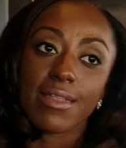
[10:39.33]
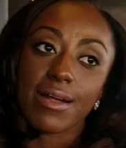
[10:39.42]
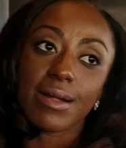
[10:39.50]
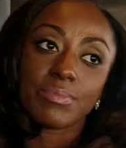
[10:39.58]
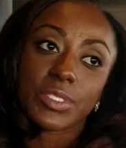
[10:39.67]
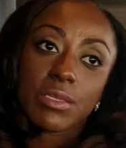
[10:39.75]

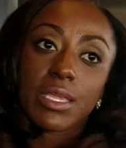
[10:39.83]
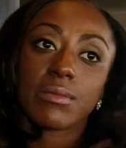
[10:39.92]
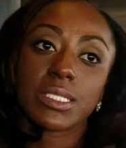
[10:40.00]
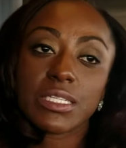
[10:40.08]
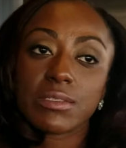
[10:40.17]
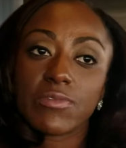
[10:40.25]
And so yeah,
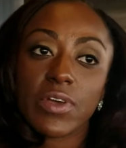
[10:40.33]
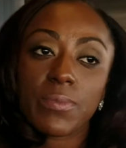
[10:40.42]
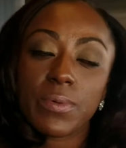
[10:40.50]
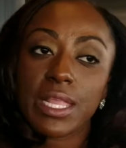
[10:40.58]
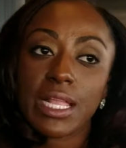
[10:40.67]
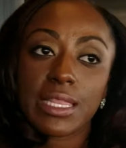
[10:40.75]

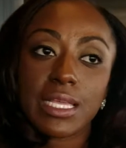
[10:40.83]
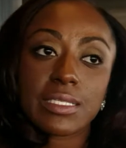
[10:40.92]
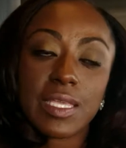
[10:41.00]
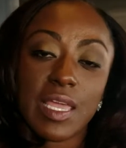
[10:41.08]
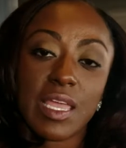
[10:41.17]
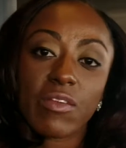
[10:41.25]
developing that thick
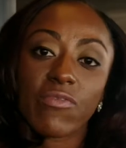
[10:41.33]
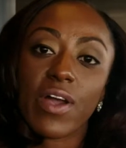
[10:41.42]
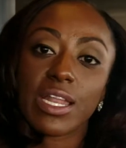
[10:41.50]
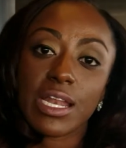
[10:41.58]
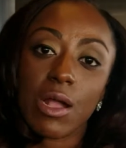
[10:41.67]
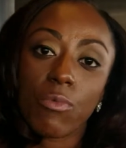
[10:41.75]
skin,
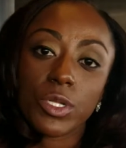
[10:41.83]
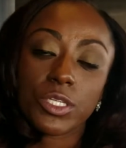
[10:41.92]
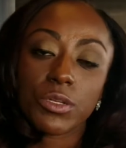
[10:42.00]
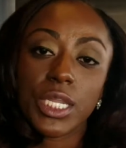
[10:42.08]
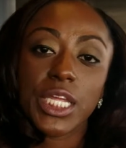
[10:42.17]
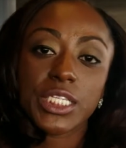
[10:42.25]
finding out what
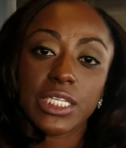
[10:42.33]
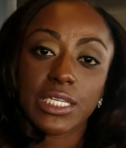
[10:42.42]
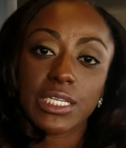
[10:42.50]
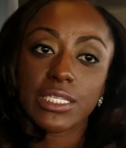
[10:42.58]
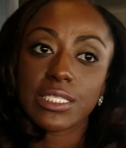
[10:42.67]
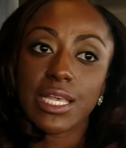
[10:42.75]
your niche
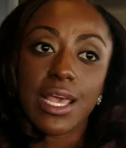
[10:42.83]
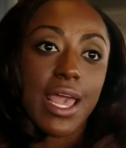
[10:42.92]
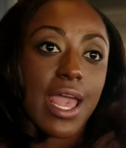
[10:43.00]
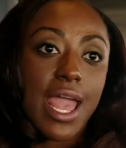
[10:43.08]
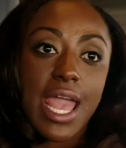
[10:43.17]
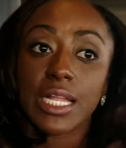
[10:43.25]
is,
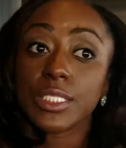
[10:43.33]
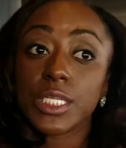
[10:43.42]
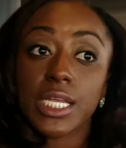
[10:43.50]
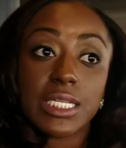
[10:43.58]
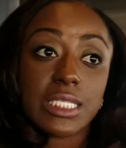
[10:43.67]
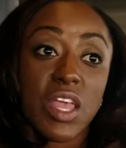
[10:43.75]
and
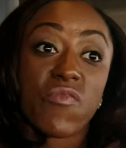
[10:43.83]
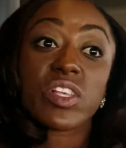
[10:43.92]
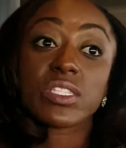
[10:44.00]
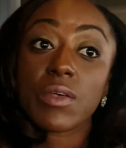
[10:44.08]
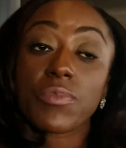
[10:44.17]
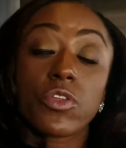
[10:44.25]
just if
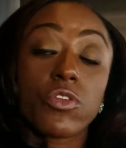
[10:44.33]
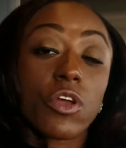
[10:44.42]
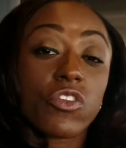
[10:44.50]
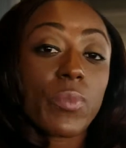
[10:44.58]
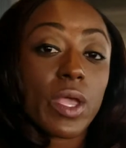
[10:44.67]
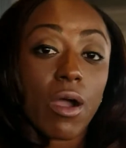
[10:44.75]
it's something you know
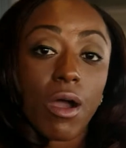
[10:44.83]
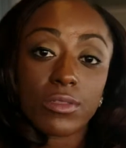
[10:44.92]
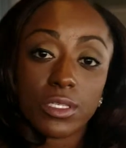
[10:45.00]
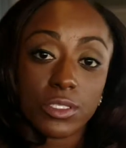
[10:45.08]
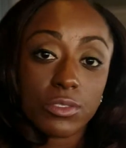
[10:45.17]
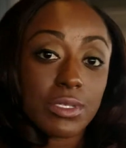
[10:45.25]
you've been called
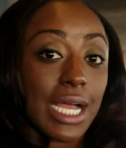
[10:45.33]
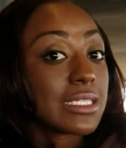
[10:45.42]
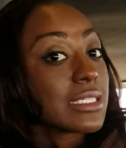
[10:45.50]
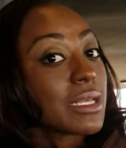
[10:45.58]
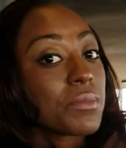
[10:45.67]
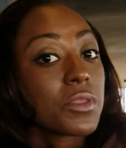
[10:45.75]
to do, not
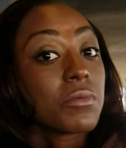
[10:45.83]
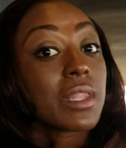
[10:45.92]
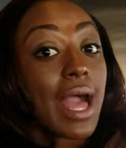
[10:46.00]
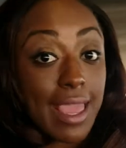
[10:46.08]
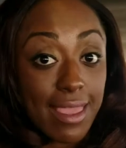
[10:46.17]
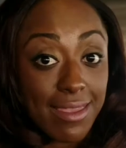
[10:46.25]
just something you
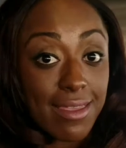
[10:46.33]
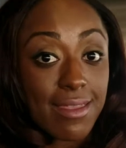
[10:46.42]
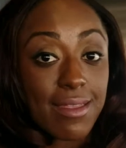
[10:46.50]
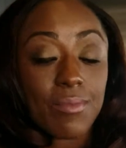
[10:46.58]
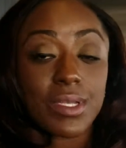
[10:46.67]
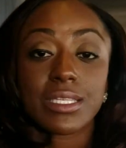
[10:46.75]
like,
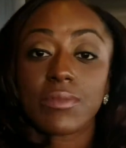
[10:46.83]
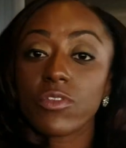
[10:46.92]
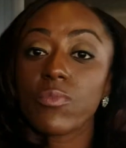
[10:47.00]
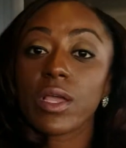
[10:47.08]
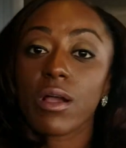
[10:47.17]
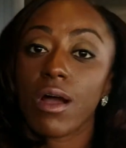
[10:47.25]
but something
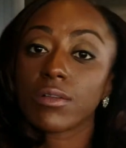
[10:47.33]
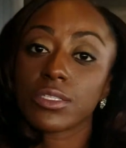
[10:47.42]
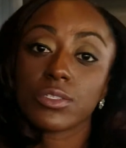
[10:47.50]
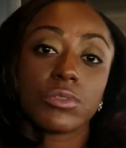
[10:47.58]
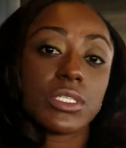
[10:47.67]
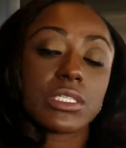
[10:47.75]
you've been called to
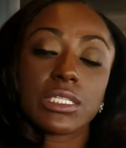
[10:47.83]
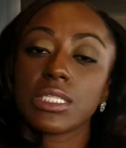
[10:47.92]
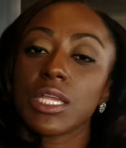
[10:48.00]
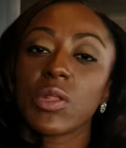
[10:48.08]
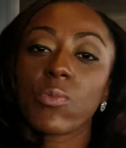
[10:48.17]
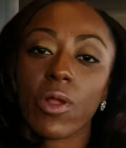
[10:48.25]
do, just
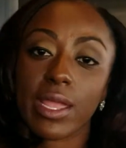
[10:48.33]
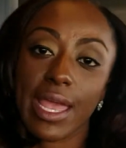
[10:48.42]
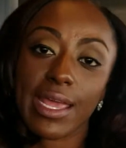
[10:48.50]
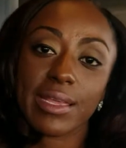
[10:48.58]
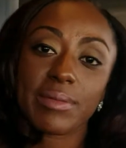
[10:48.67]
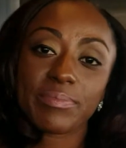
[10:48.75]
continue to work
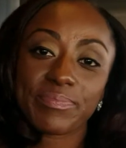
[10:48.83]
at it.